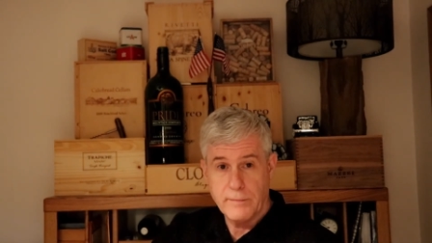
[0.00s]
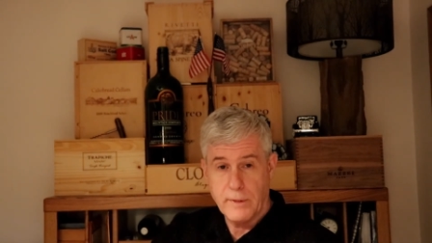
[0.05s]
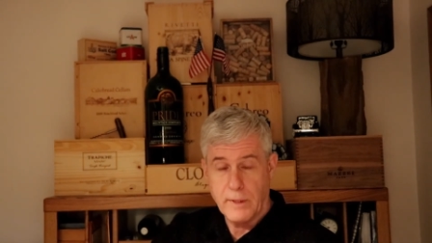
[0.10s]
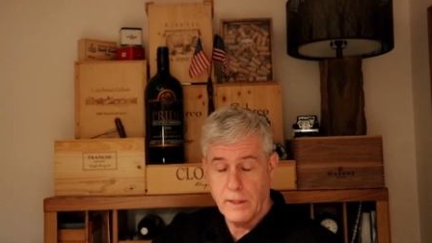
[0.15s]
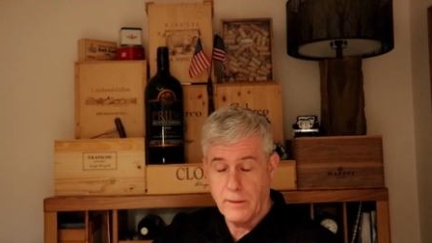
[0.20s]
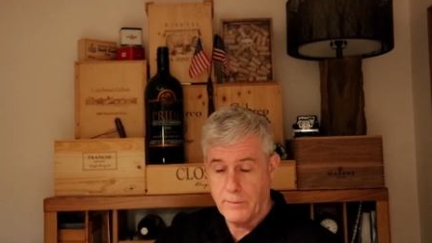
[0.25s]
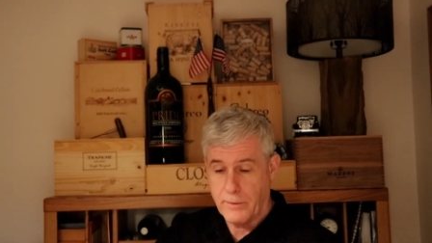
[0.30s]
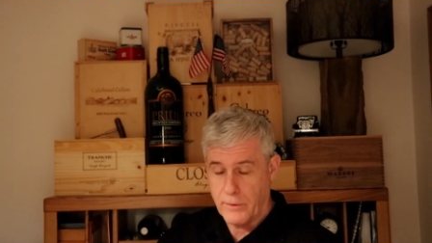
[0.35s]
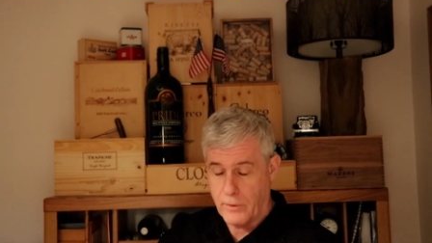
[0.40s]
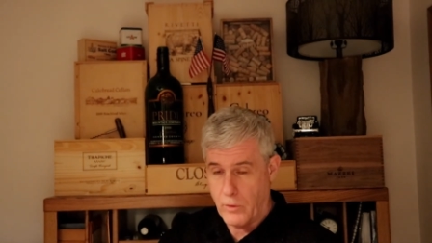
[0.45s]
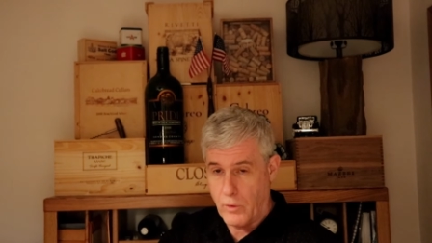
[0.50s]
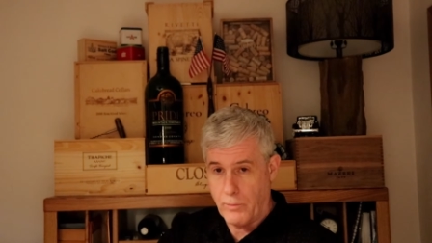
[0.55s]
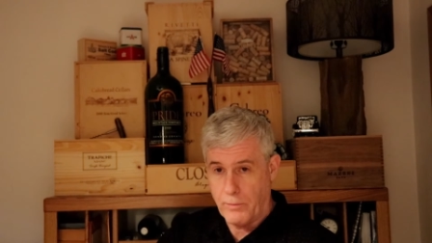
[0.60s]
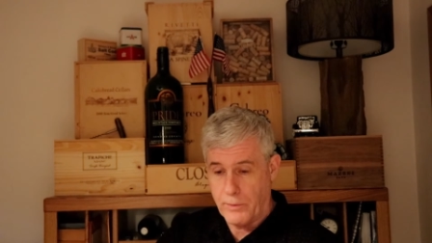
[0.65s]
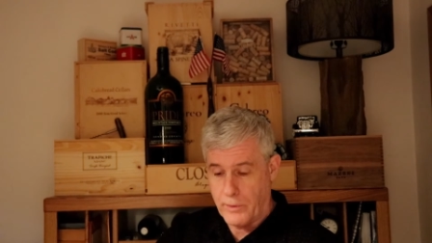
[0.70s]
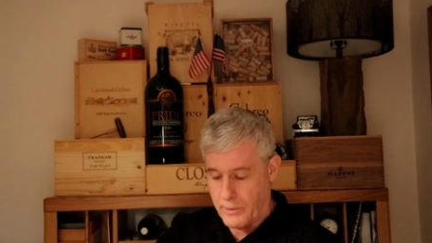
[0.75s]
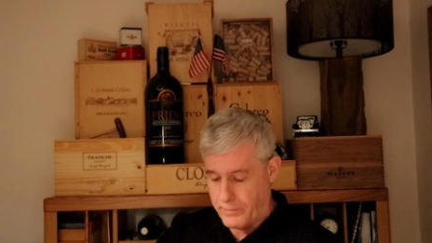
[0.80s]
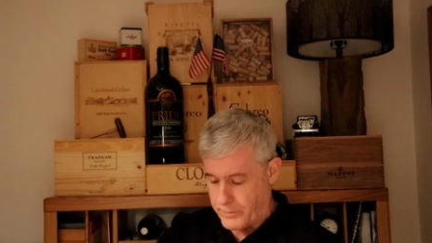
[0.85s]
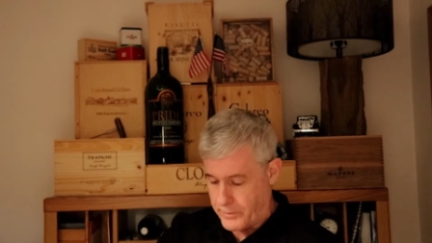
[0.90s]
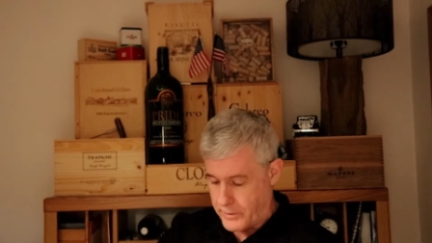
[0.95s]
I'm going to
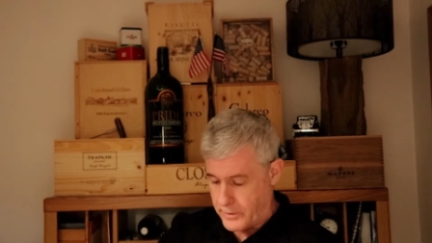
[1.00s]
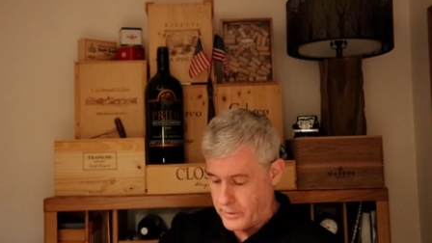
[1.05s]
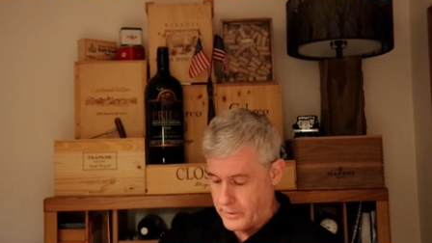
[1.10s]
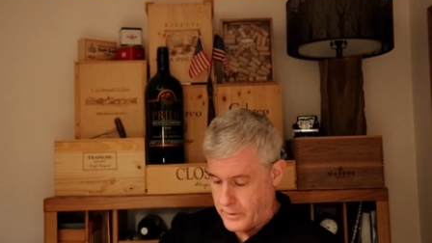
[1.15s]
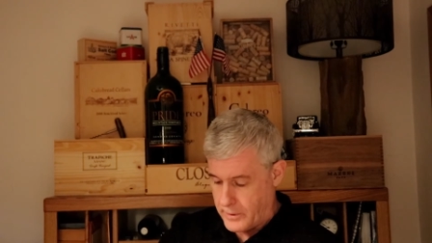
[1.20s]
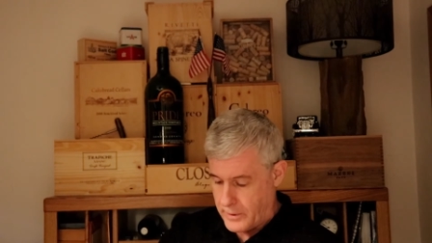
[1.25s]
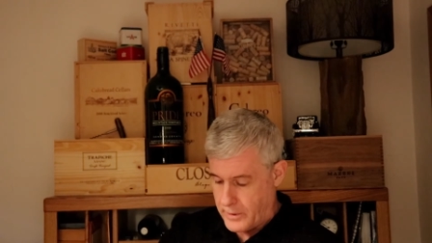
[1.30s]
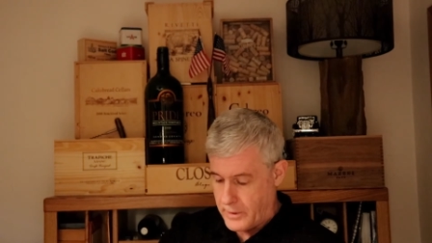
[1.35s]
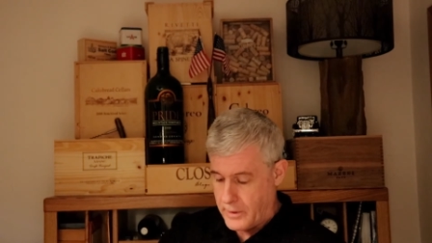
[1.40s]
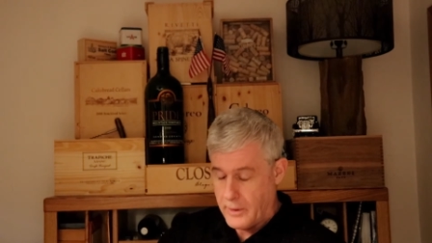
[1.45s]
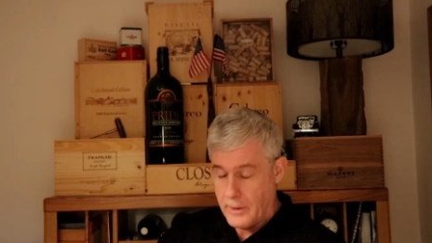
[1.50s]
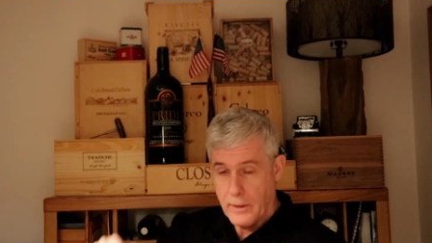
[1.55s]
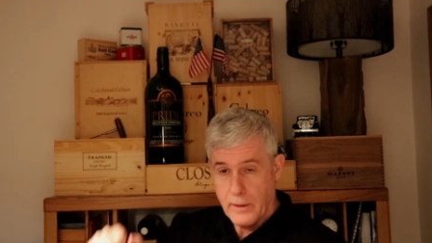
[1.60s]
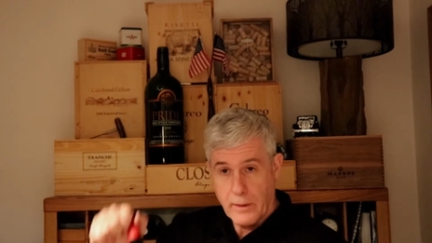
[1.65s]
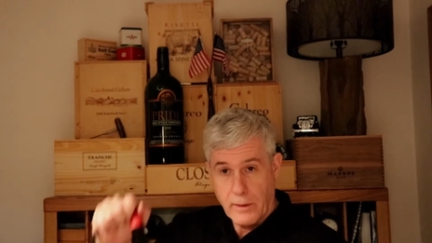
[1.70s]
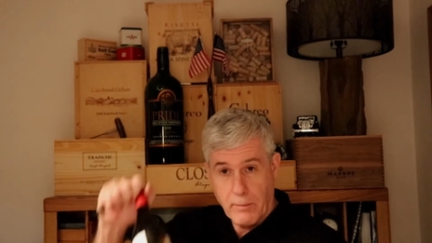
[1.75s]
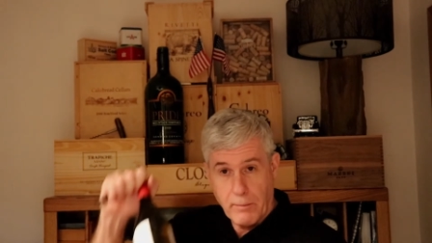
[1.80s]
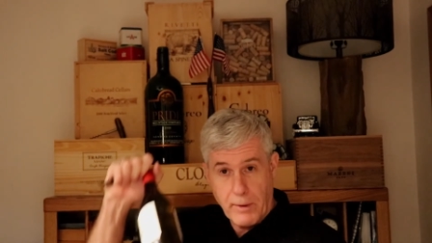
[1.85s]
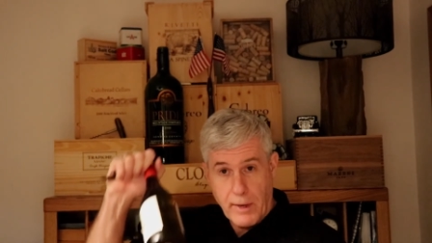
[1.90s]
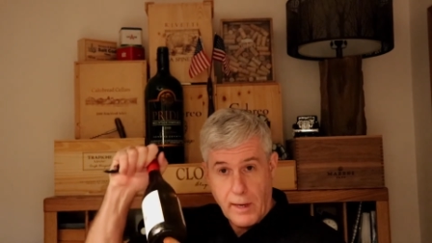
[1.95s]
open up a
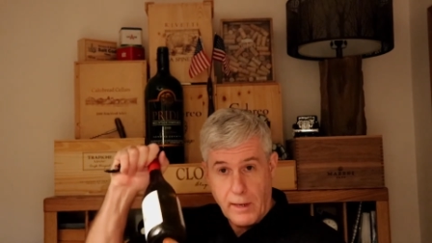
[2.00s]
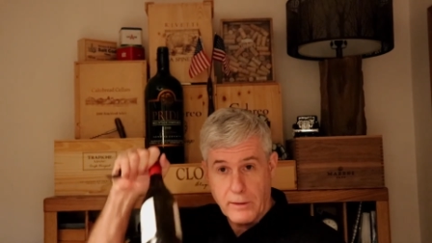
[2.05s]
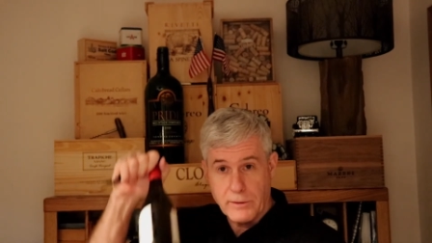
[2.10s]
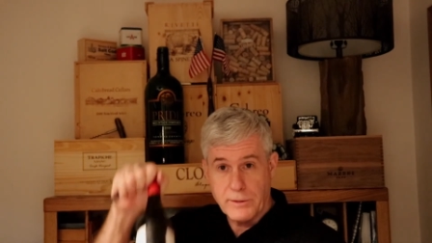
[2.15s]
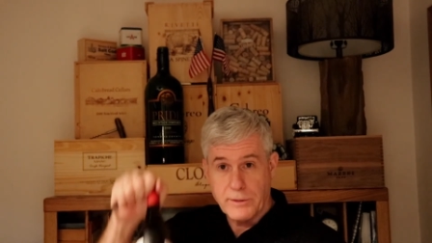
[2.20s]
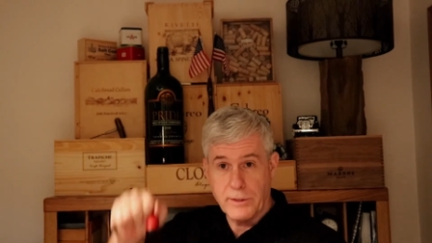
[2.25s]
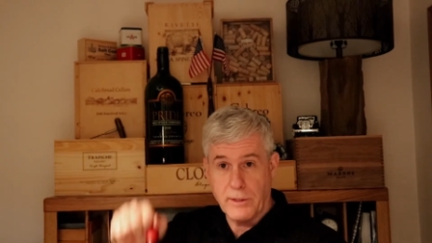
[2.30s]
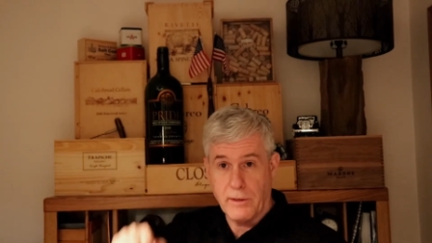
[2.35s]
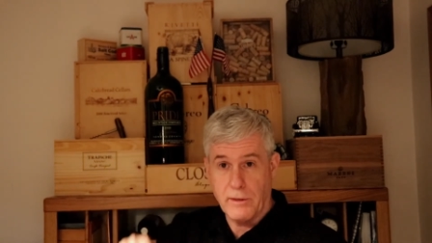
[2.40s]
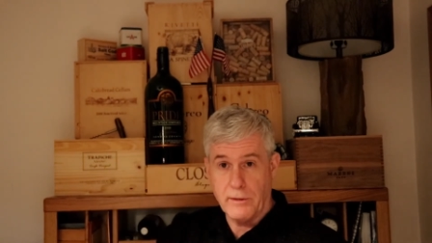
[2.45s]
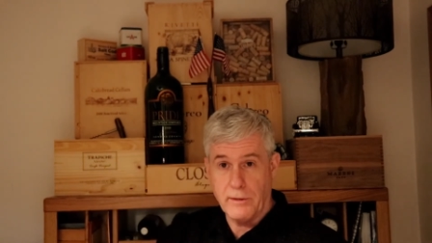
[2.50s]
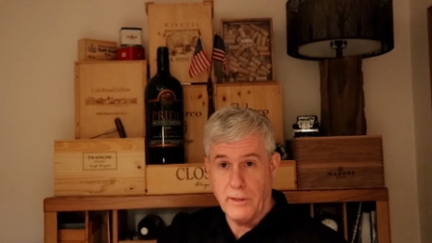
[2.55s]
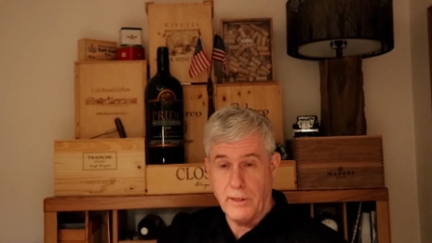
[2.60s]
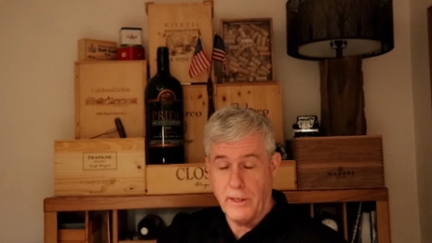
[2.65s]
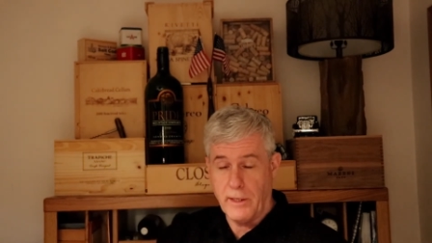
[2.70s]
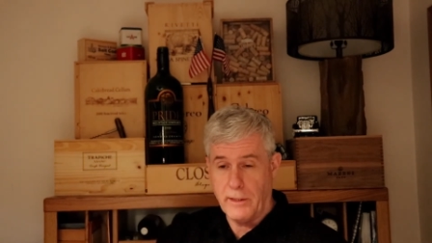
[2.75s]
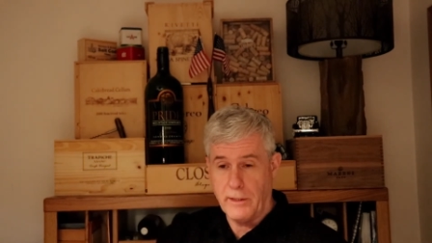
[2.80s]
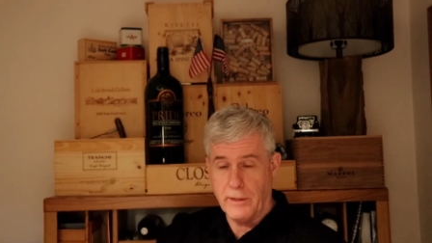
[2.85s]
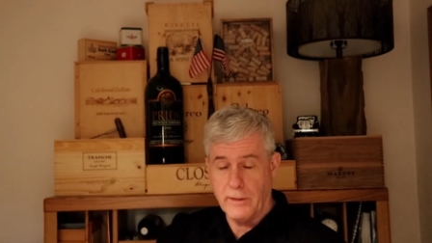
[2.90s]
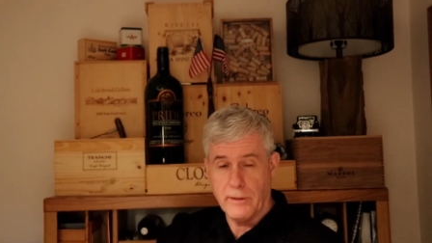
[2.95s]
bottle of
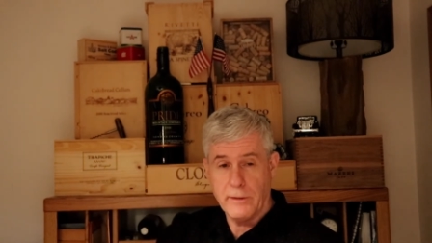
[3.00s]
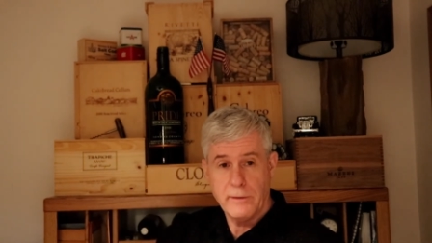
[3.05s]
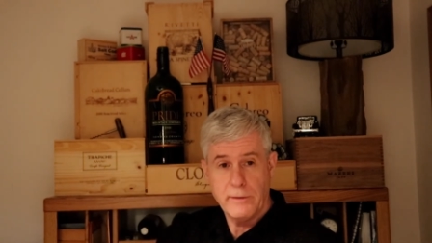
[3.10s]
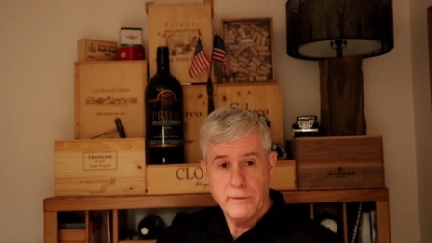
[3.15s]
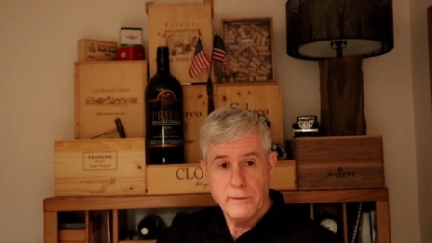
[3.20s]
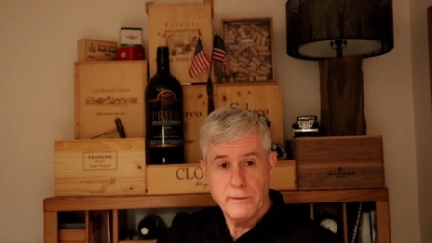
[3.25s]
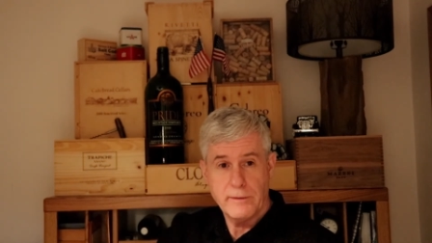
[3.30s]
Chardonnay here.